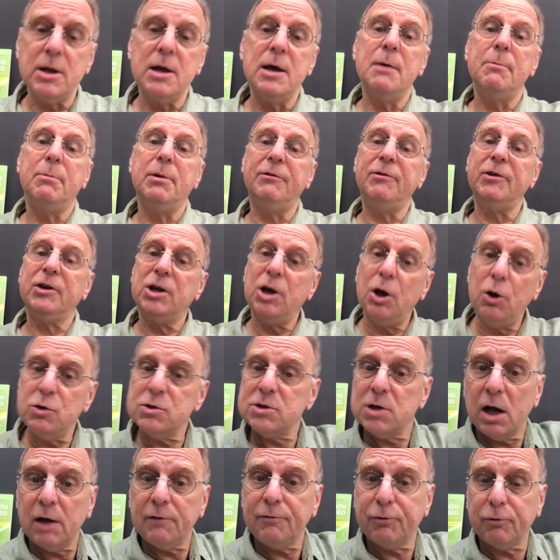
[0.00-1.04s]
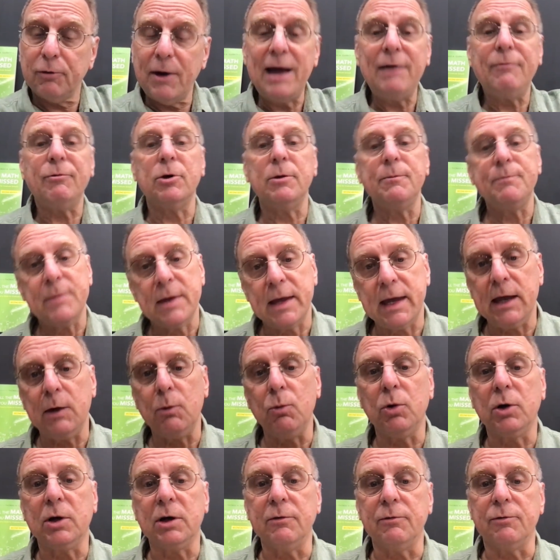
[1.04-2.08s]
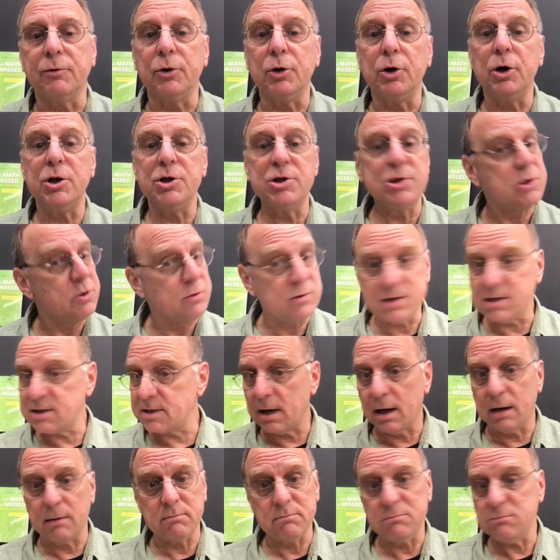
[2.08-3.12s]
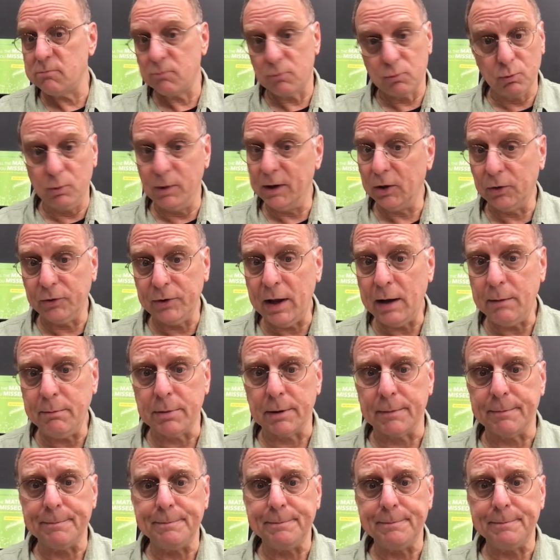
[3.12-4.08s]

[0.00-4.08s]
But if it goes on forever, it will converge to some real number.